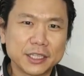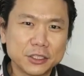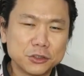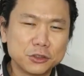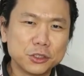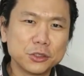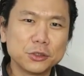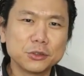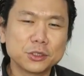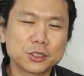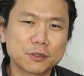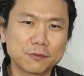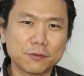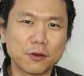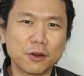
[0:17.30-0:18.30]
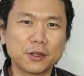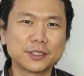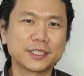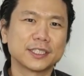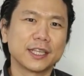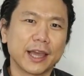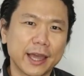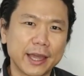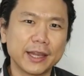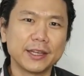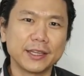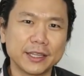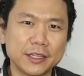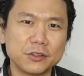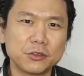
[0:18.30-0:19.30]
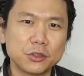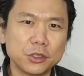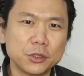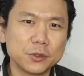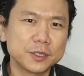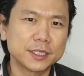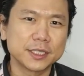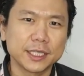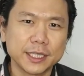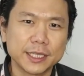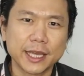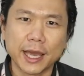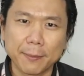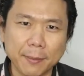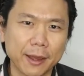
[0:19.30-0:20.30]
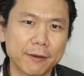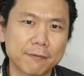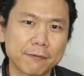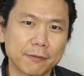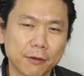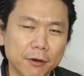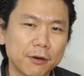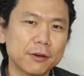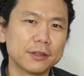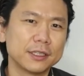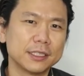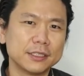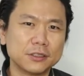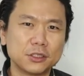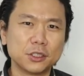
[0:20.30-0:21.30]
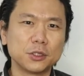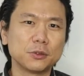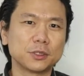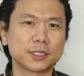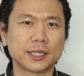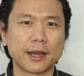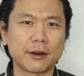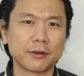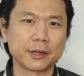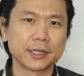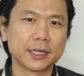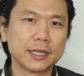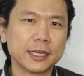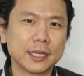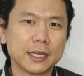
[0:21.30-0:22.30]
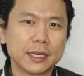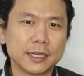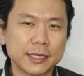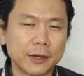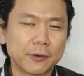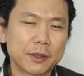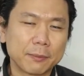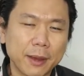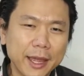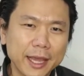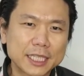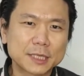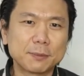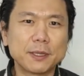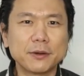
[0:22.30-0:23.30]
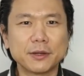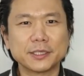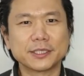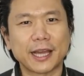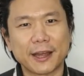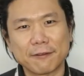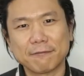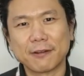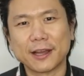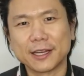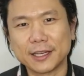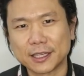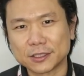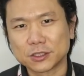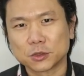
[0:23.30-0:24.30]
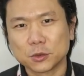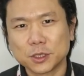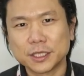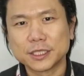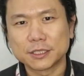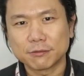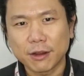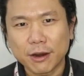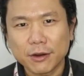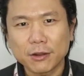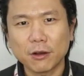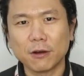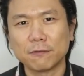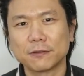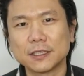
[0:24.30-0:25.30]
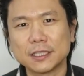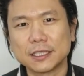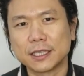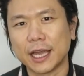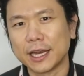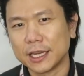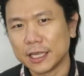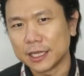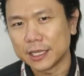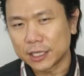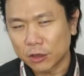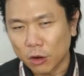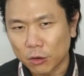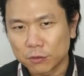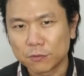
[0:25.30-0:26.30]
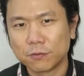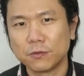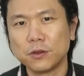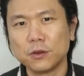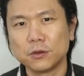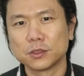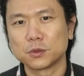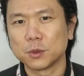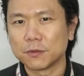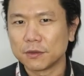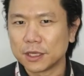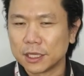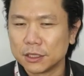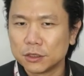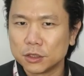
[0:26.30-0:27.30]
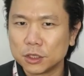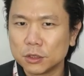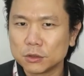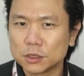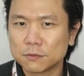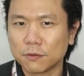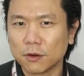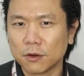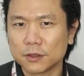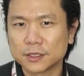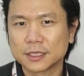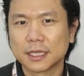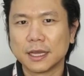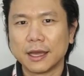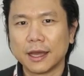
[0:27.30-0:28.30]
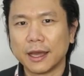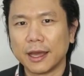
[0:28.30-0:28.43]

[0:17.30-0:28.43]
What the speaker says: Induced force and induced EMF or induced current. Now in my experience, I find that students very often get confused with induced force